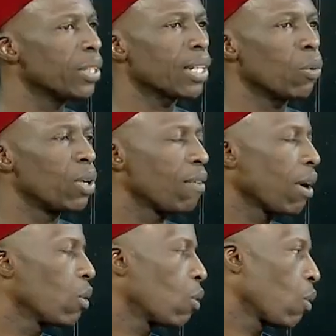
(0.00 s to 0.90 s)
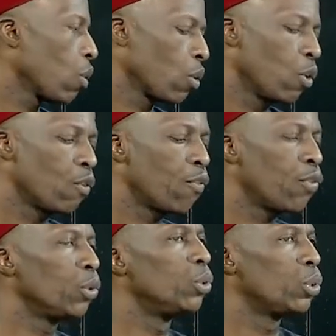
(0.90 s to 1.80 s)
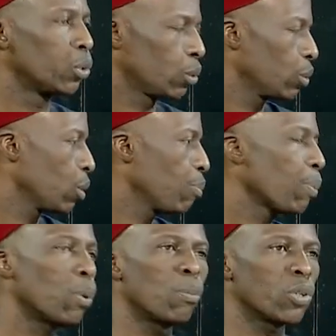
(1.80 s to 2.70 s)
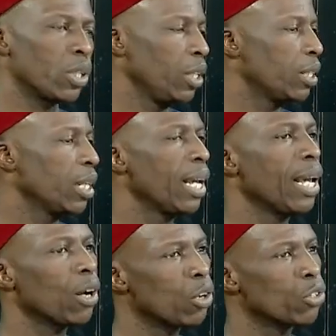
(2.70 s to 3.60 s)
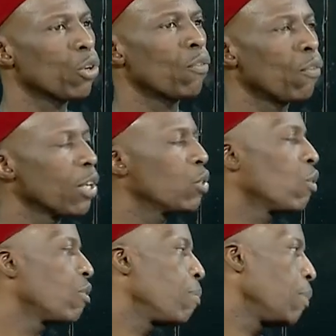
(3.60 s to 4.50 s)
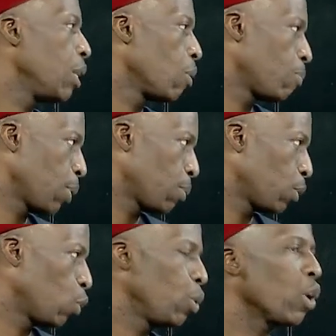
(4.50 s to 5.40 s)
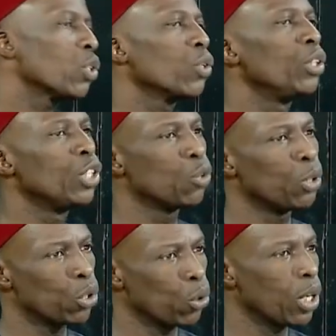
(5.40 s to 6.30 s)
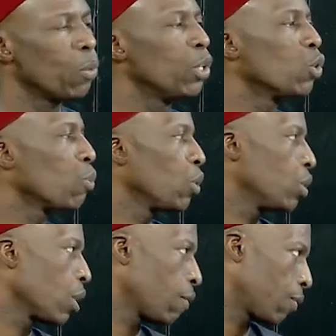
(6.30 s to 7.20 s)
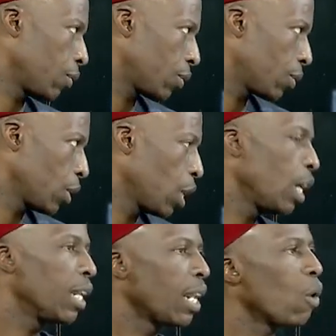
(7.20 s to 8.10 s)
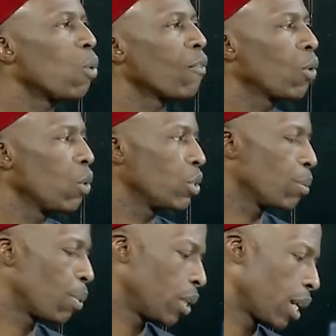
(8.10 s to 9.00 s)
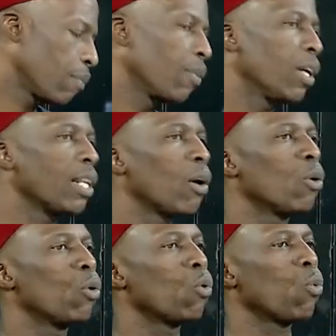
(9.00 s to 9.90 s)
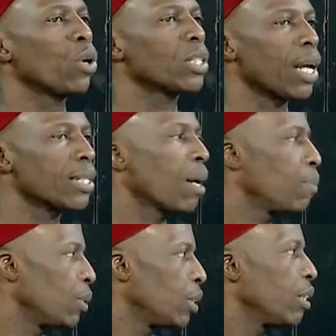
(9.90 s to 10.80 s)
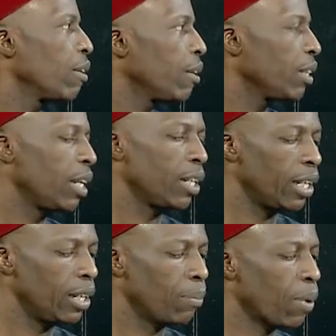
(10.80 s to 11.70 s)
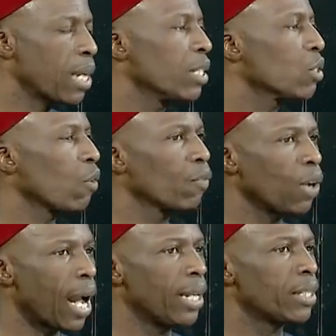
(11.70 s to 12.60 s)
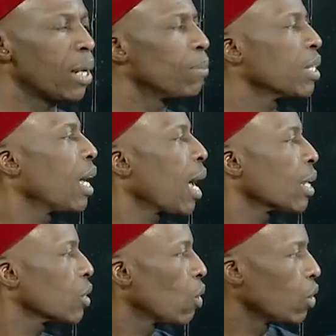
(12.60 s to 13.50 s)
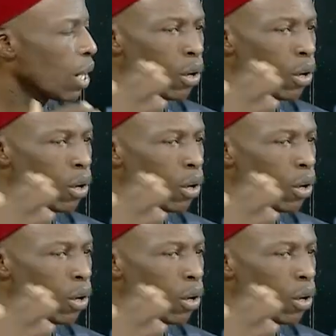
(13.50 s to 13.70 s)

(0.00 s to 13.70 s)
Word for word: that will never go wrong. Food. People must eat. A country of over two hundred million people, do we also need to be told that we need to produce our foods? Now, we have closed the border. Now, what has happened? The, the, the prices of items has gone